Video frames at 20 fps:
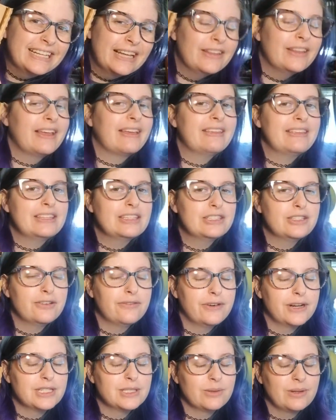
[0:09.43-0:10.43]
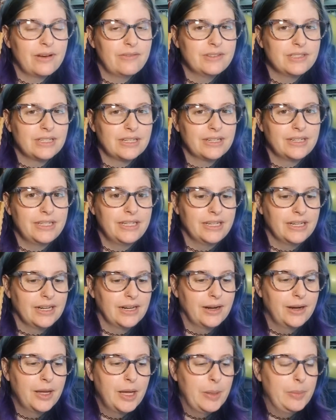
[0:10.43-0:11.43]
I think this is the first one I've done on
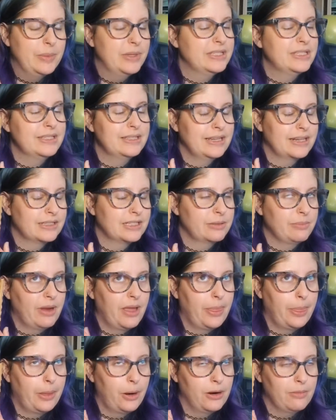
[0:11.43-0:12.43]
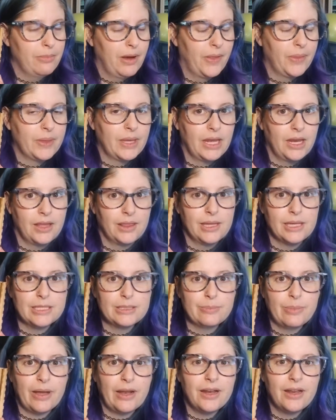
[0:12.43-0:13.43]
here. This is actually my third month getting this,
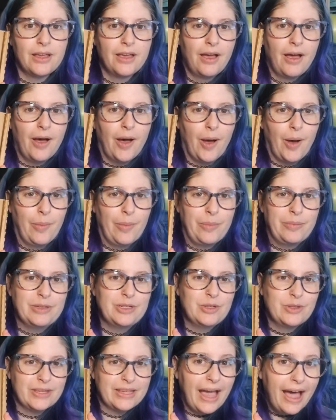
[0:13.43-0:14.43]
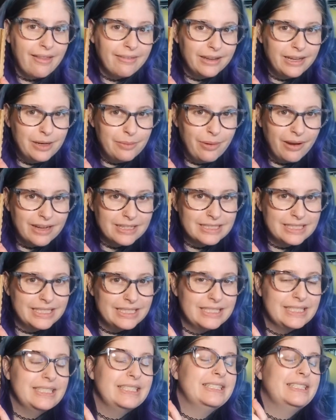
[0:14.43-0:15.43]
but um, I'm going to do the Cat Lady Box.
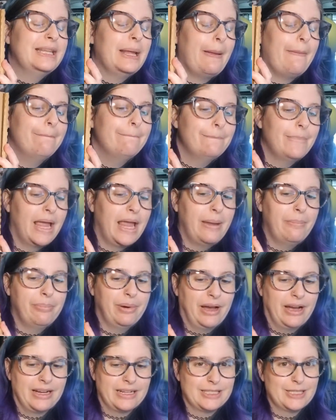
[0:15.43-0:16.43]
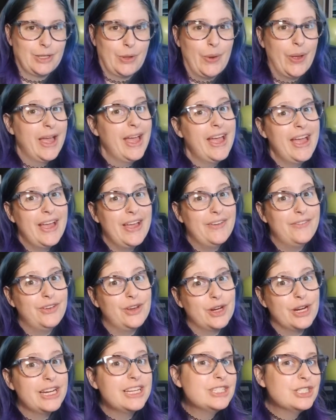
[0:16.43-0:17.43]
This is the May box. So if
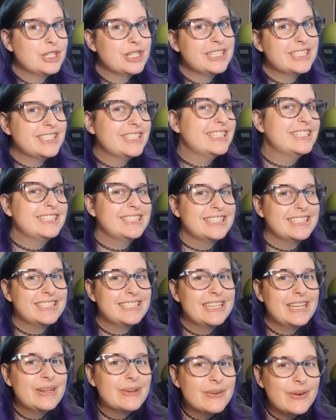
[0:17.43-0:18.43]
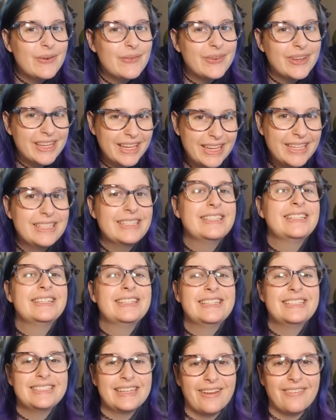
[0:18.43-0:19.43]
you're interested to see what we get,
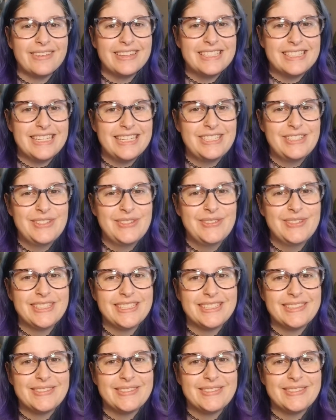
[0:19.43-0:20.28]
definitely stay tuned.